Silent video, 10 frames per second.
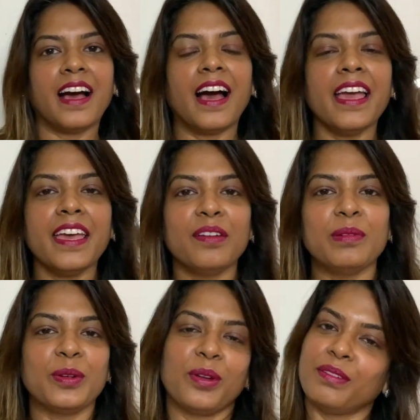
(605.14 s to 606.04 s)
I have
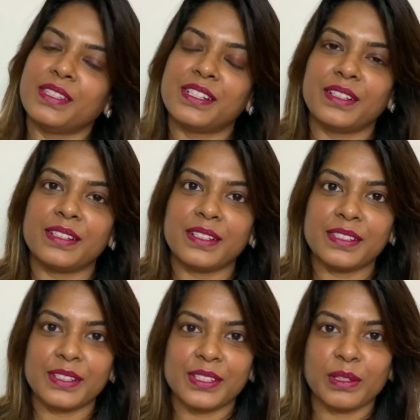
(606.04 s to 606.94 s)
been always
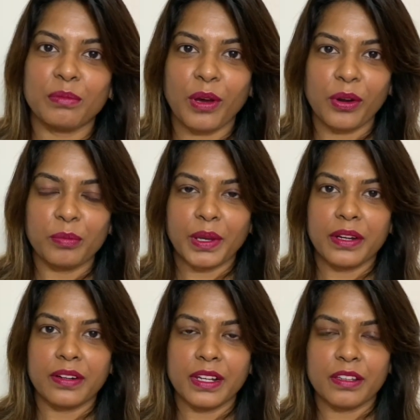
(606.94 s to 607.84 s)
researching about pain
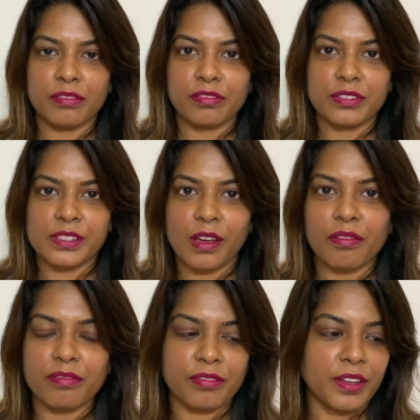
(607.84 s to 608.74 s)
relief
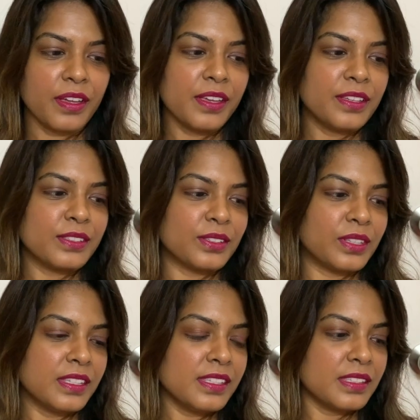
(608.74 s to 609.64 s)
stuff. So
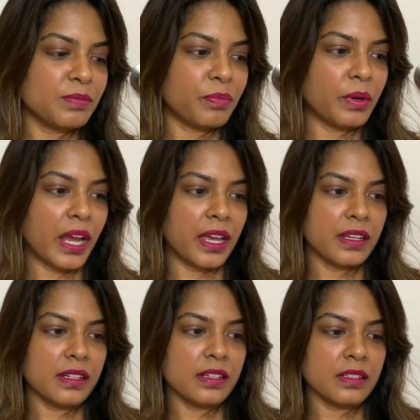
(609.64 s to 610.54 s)
this
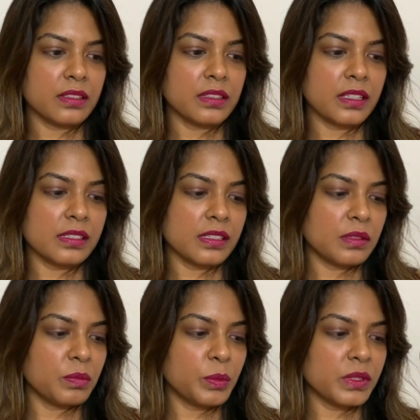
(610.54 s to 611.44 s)
brand, this
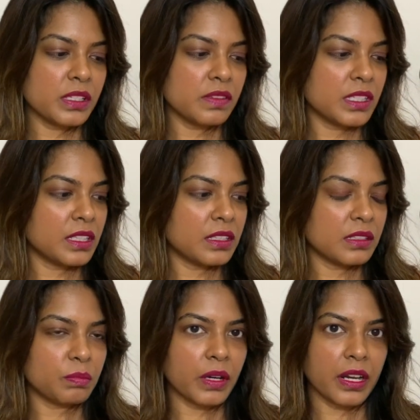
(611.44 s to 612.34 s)
you must have seen this
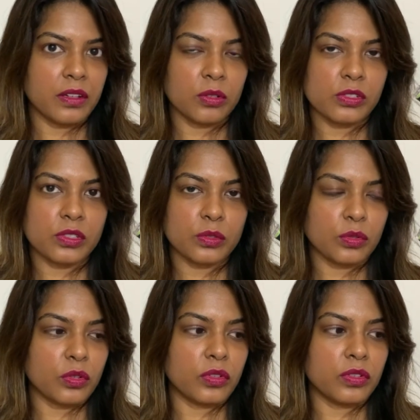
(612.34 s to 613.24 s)
brand also
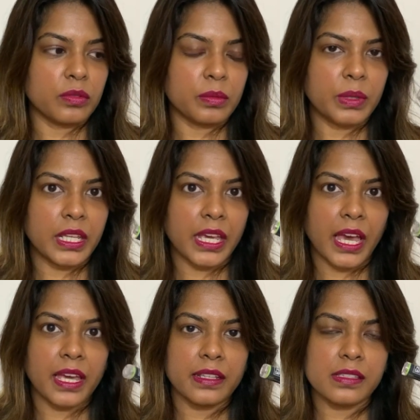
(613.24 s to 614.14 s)
on many
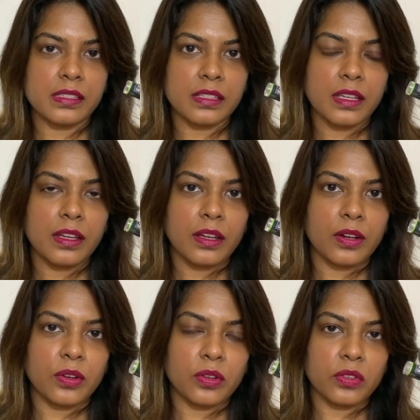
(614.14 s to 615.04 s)
ads
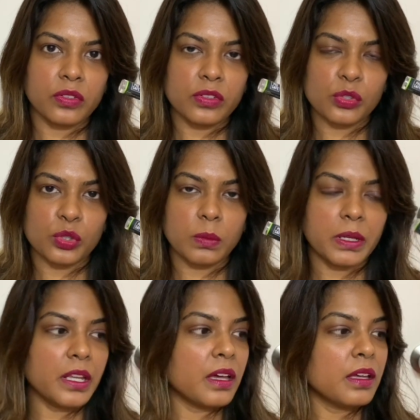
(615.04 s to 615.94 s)
on social
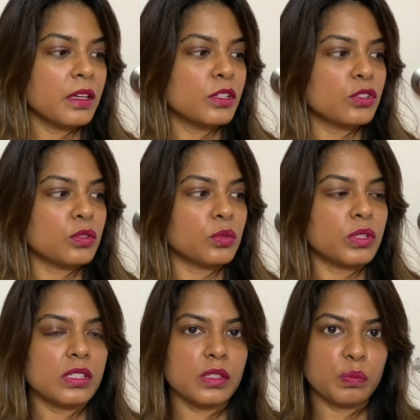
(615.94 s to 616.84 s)
media. So
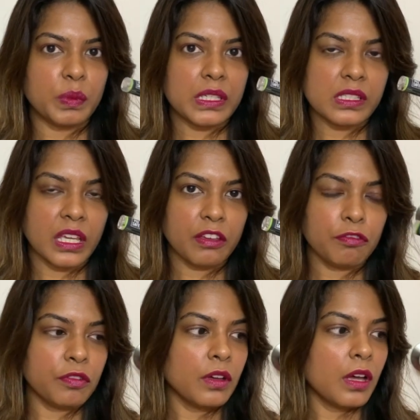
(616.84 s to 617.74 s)
this is P-Safe.